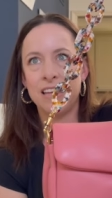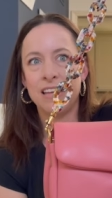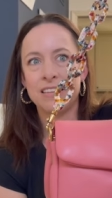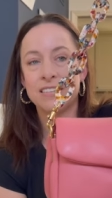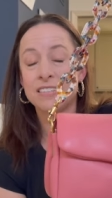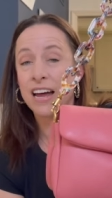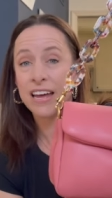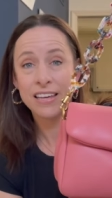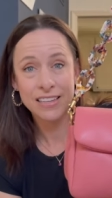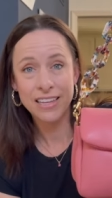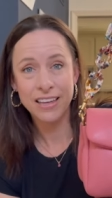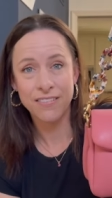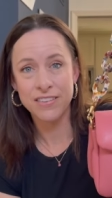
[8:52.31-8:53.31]

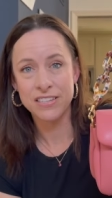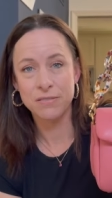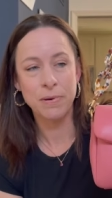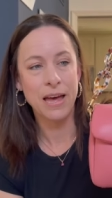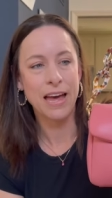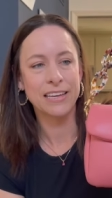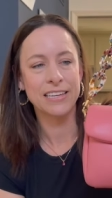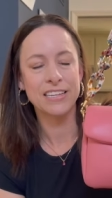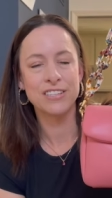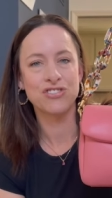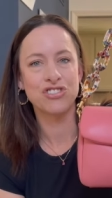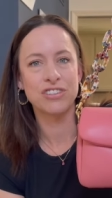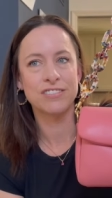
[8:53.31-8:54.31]
styling of this bag is
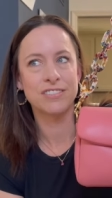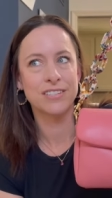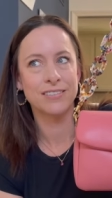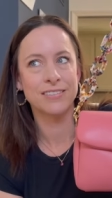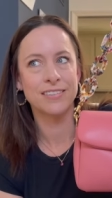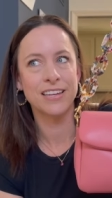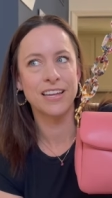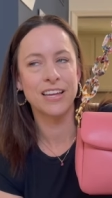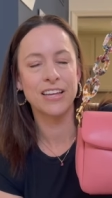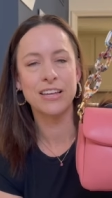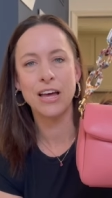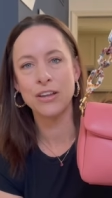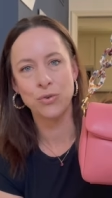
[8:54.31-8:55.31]
just
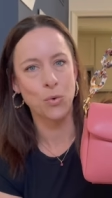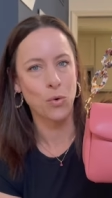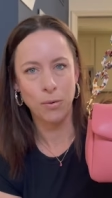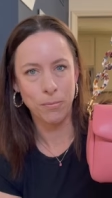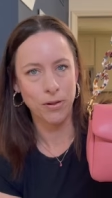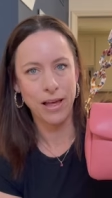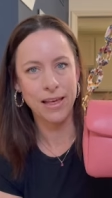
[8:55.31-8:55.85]
adorable. I